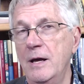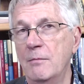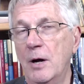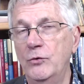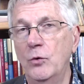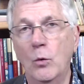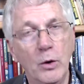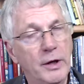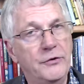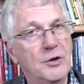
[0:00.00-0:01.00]
Module
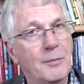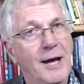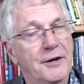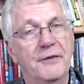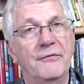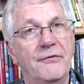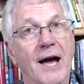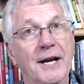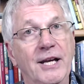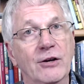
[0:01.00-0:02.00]
1 is about
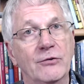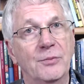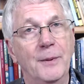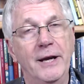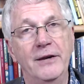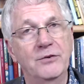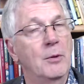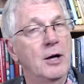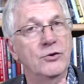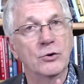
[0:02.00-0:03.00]
defining your space.
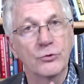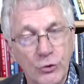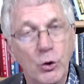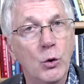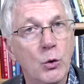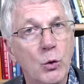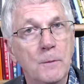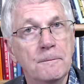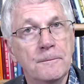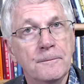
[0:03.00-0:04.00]
Module 2
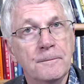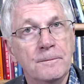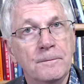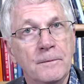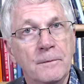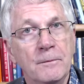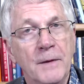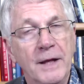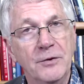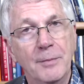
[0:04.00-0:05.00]

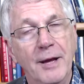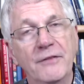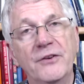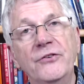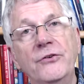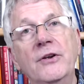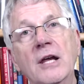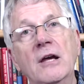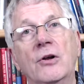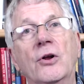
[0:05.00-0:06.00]
is about the
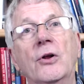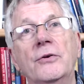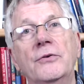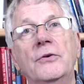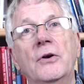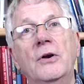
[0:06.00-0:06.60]
skills.